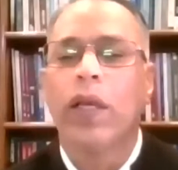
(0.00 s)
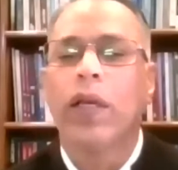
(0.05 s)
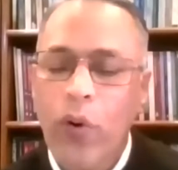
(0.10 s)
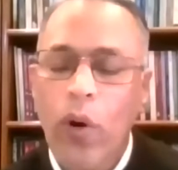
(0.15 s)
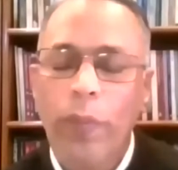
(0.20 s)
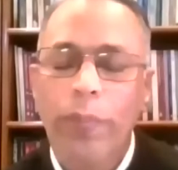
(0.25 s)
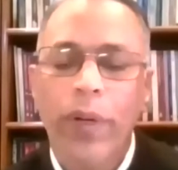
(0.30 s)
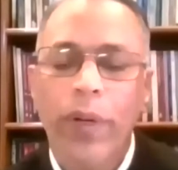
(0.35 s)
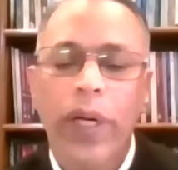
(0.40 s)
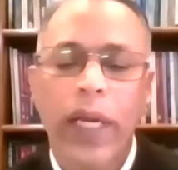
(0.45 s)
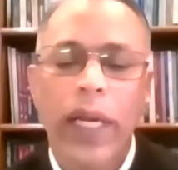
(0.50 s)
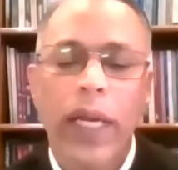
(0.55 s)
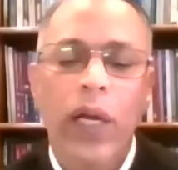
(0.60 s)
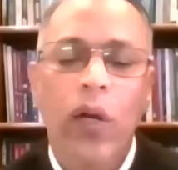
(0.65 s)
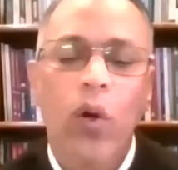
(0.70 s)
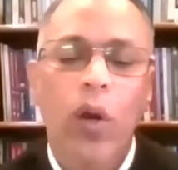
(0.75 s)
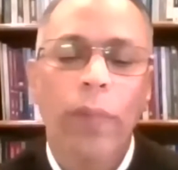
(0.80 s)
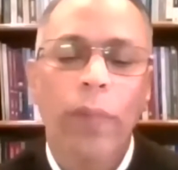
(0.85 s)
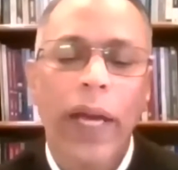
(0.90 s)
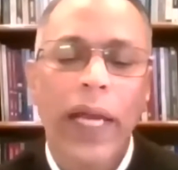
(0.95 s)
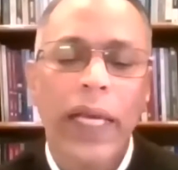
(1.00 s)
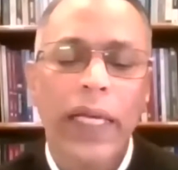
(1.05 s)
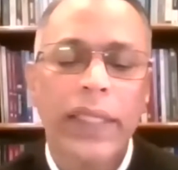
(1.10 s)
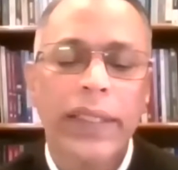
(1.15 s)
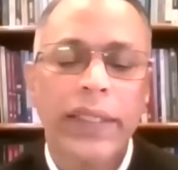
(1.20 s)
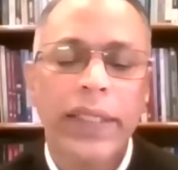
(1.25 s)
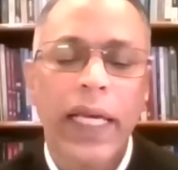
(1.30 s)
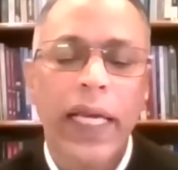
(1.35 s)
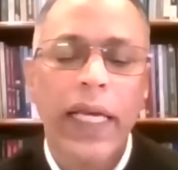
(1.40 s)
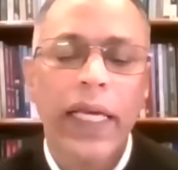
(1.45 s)
Robert E. Coleman
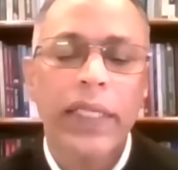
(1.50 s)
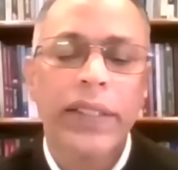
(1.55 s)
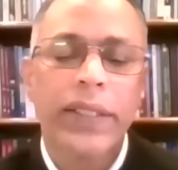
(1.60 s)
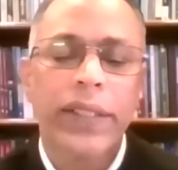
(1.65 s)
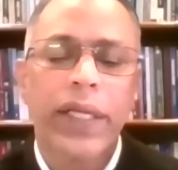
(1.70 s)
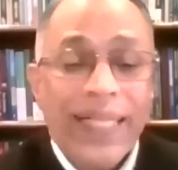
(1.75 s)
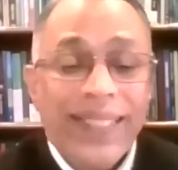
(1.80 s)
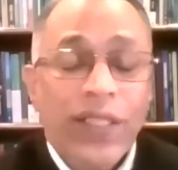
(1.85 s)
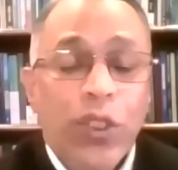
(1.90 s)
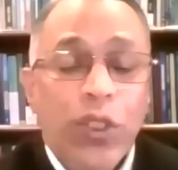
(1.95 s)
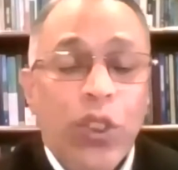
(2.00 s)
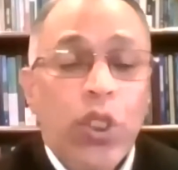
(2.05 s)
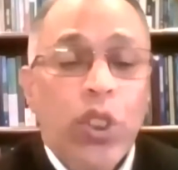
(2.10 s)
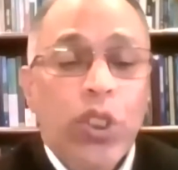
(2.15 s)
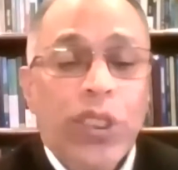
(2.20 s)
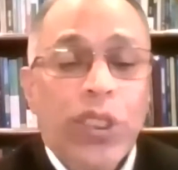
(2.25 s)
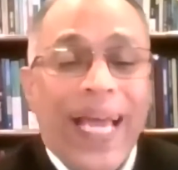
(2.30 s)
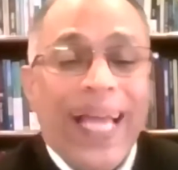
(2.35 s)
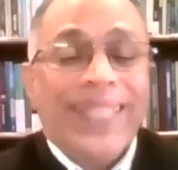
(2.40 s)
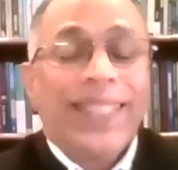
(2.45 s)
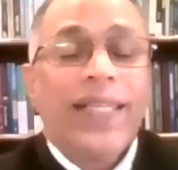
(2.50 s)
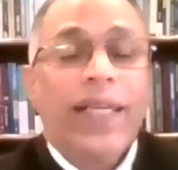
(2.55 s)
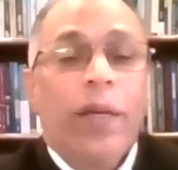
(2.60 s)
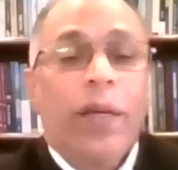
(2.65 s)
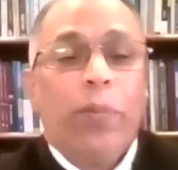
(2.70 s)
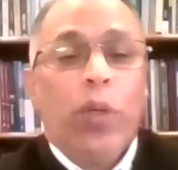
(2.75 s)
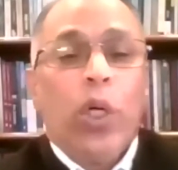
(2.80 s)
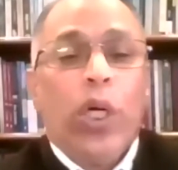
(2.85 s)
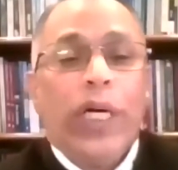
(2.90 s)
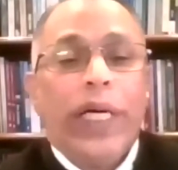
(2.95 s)
is saying is as a church, as a
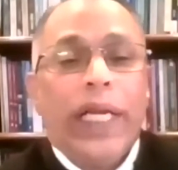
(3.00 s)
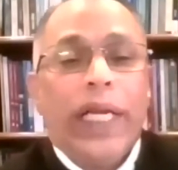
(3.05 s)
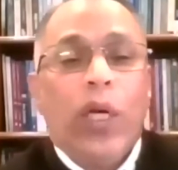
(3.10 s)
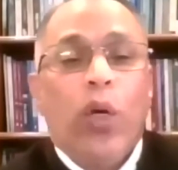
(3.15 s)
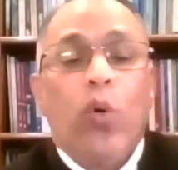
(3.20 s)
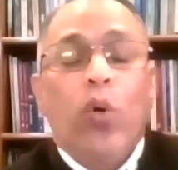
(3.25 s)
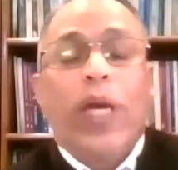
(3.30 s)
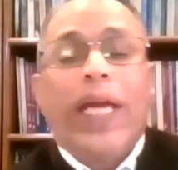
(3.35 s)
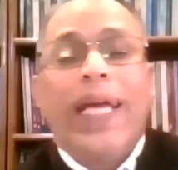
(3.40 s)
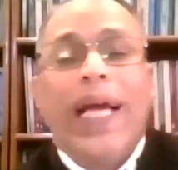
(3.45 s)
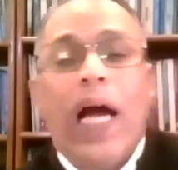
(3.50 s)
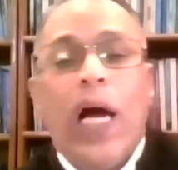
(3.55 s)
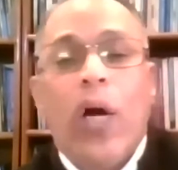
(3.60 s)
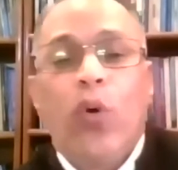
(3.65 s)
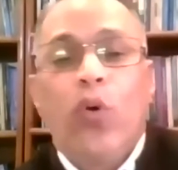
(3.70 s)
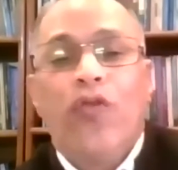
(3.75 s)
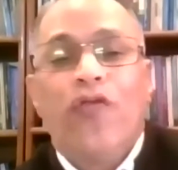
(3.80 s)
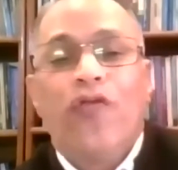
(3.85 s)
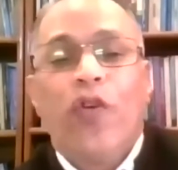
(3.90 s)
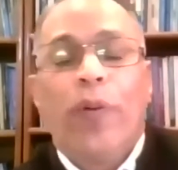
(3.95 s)
community, looking out